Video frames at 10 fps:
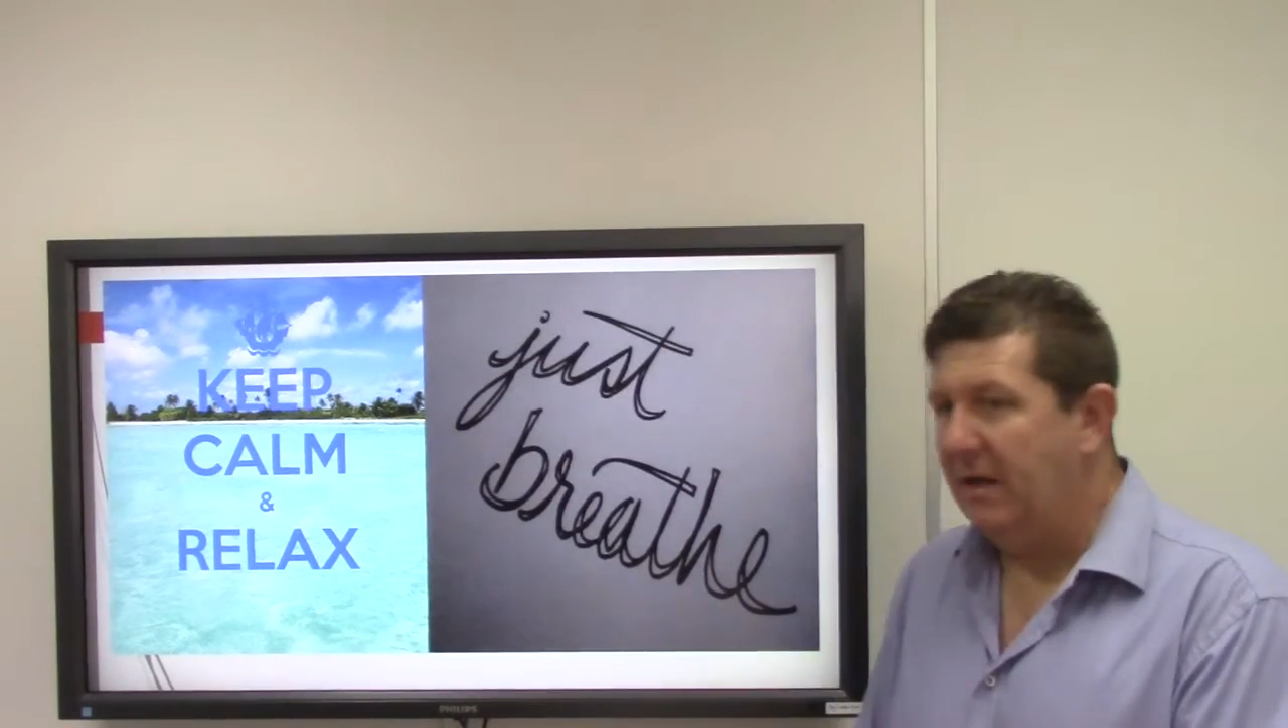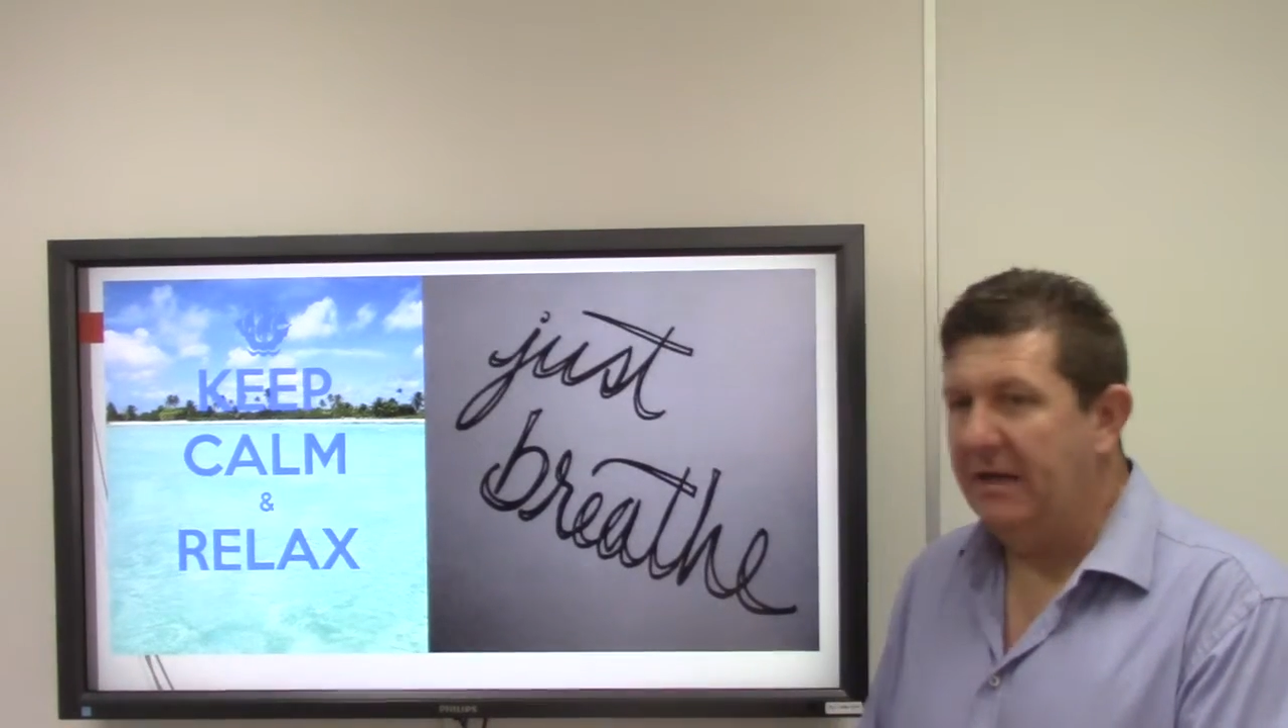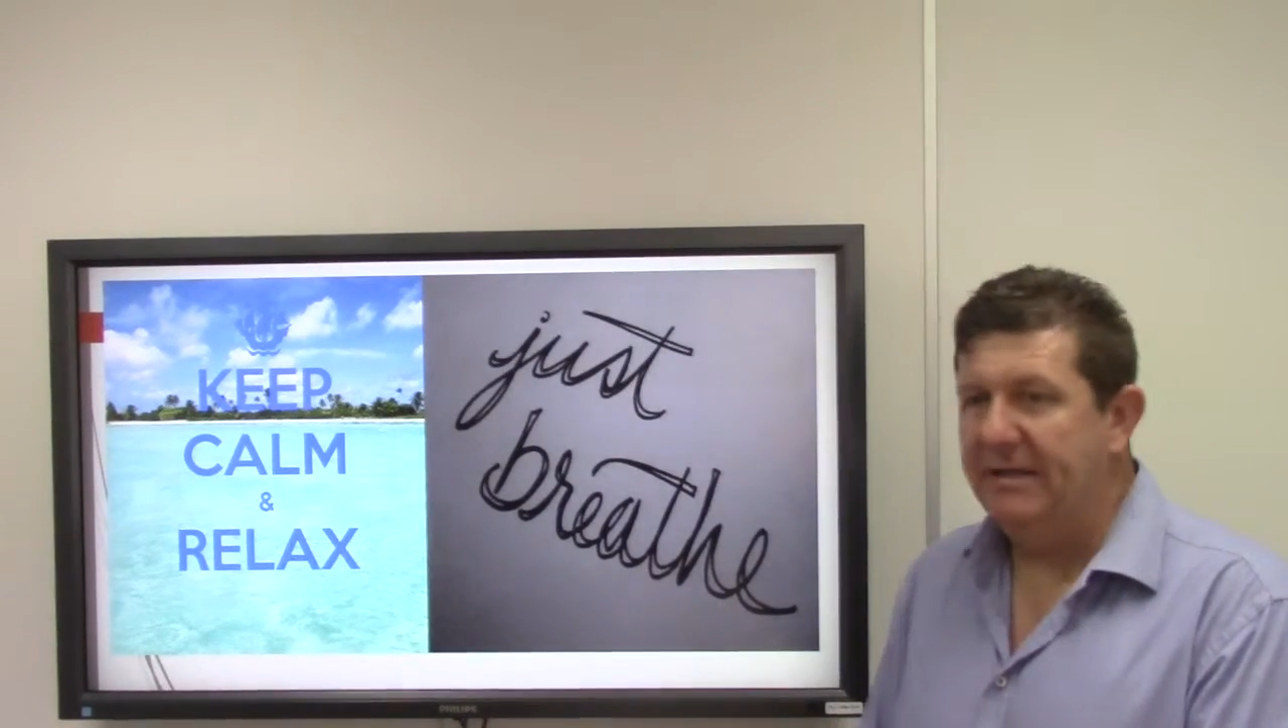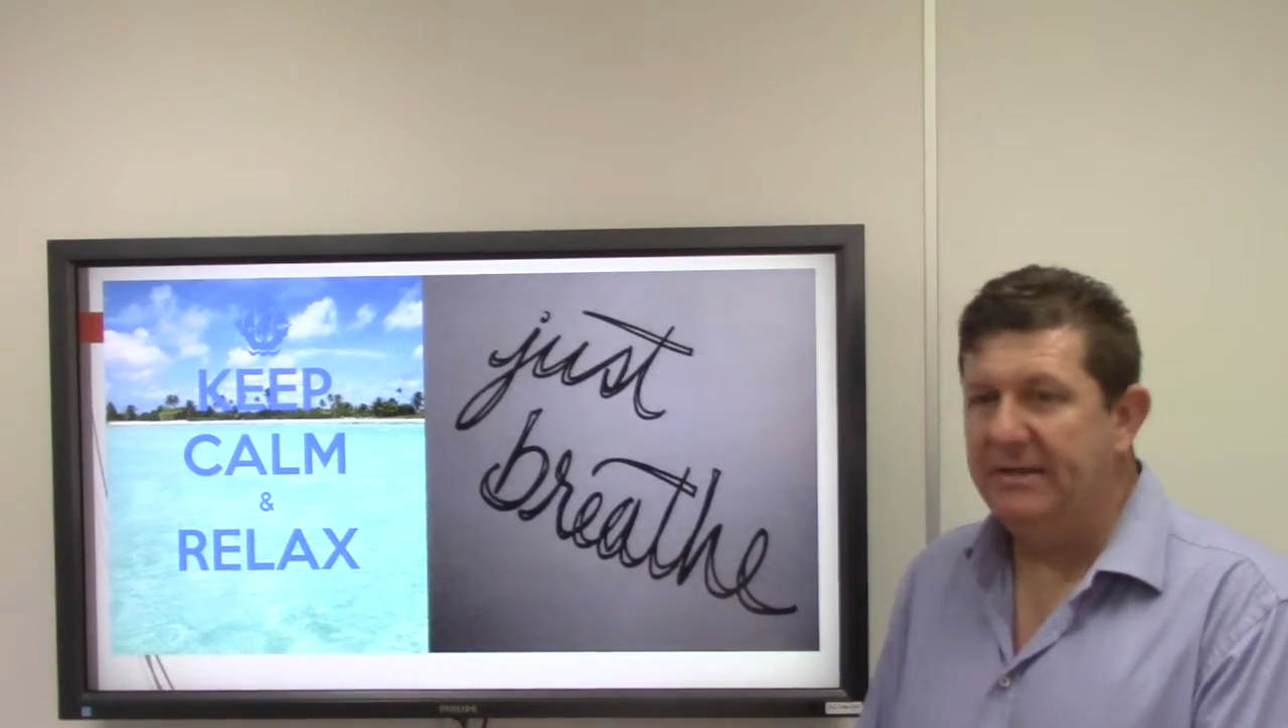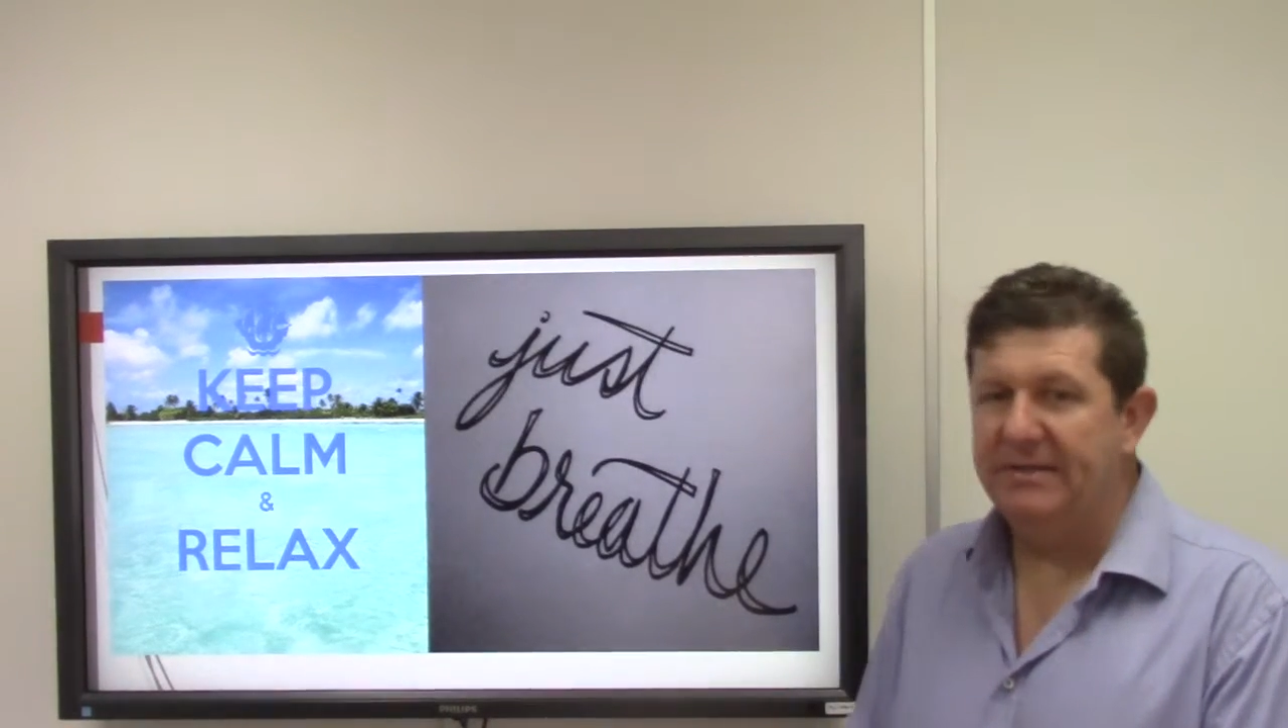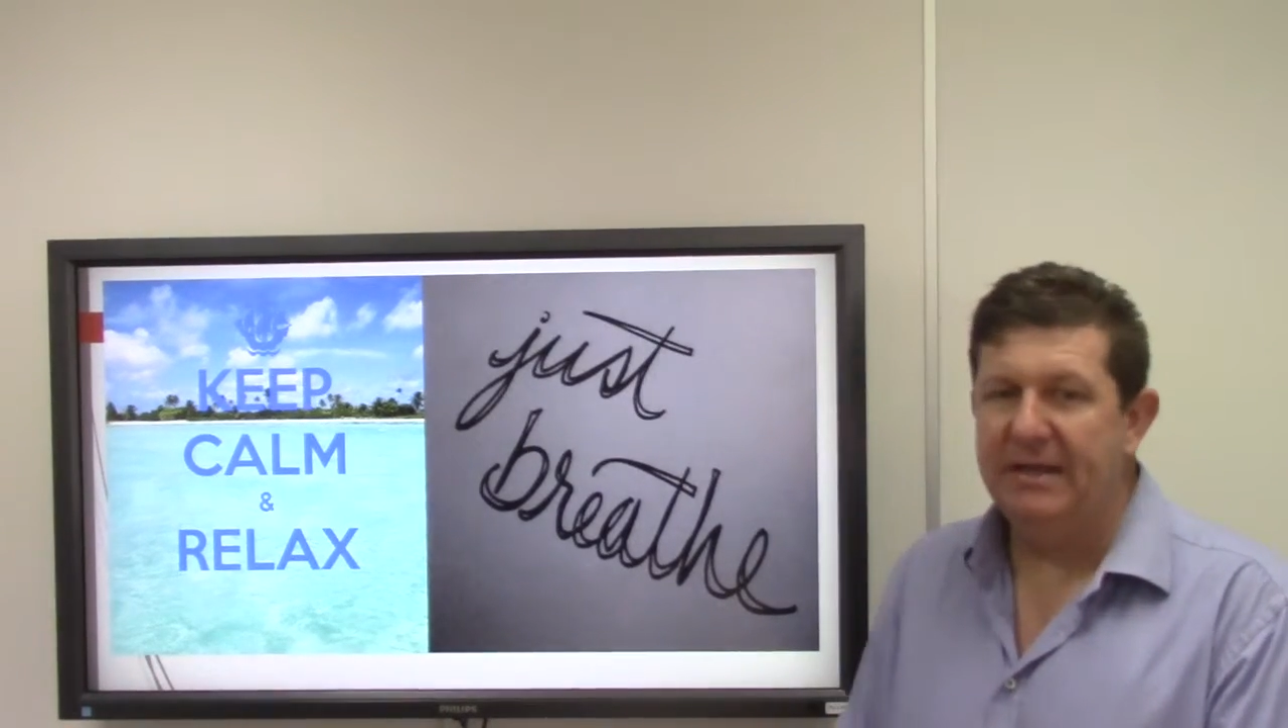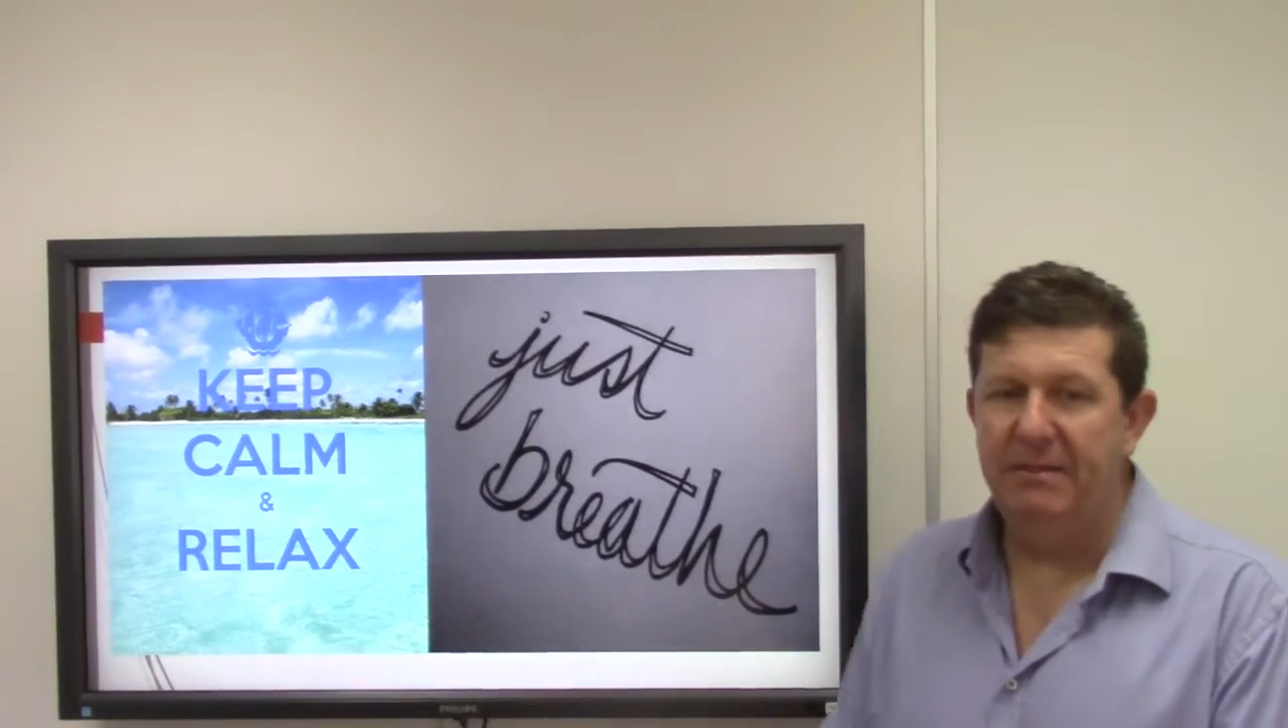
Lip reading: I need to say